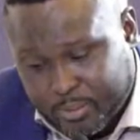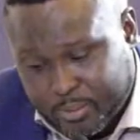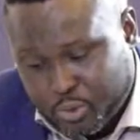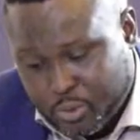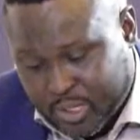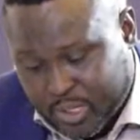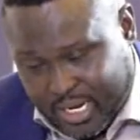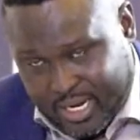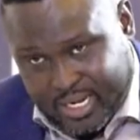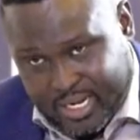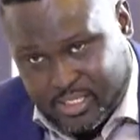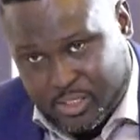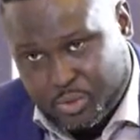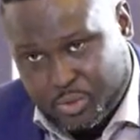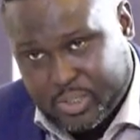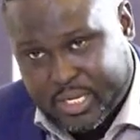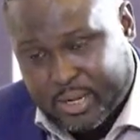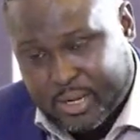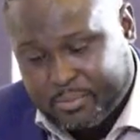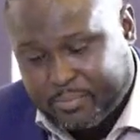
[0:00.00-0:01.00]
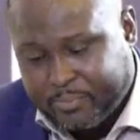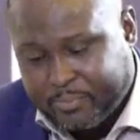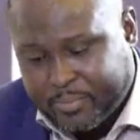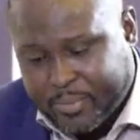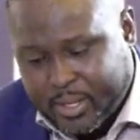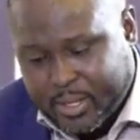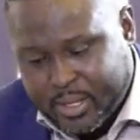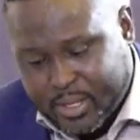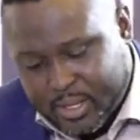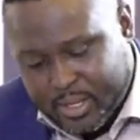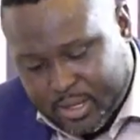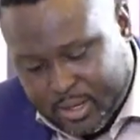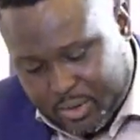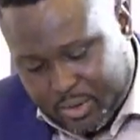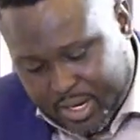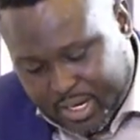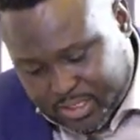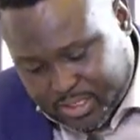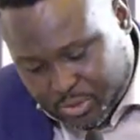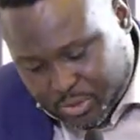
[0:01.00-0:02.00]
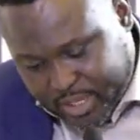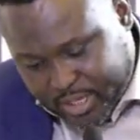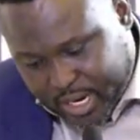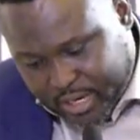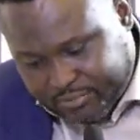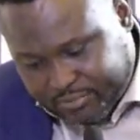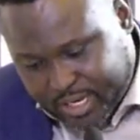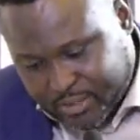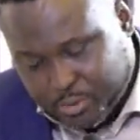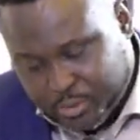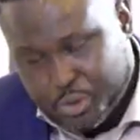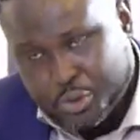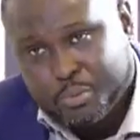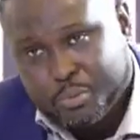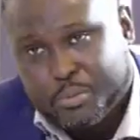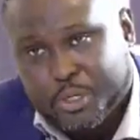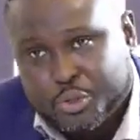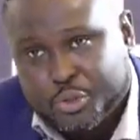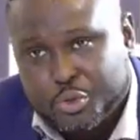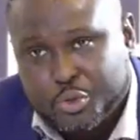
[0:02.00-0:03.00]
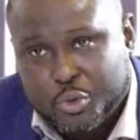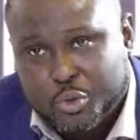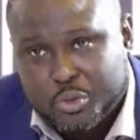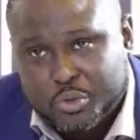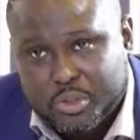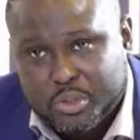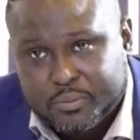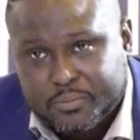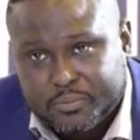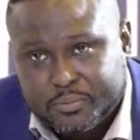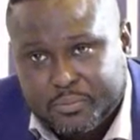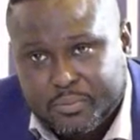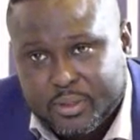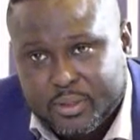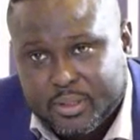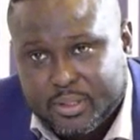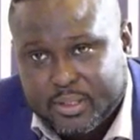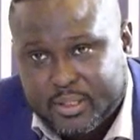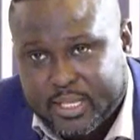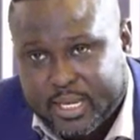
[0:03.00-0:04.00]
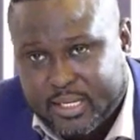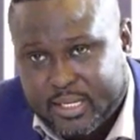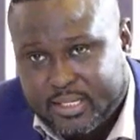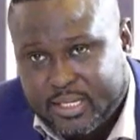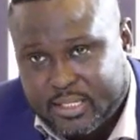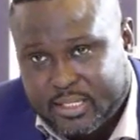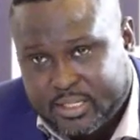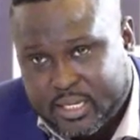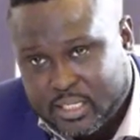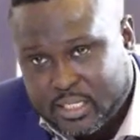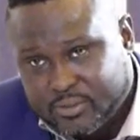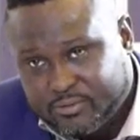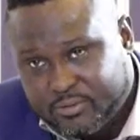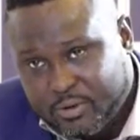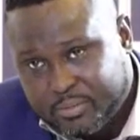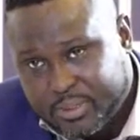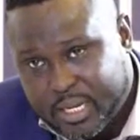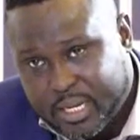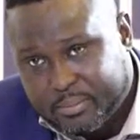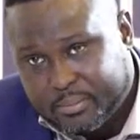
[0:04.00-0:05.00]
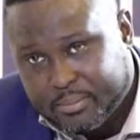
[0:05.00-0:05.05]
You can listen to them, you can listen to their advice, but you don't take dictates from them.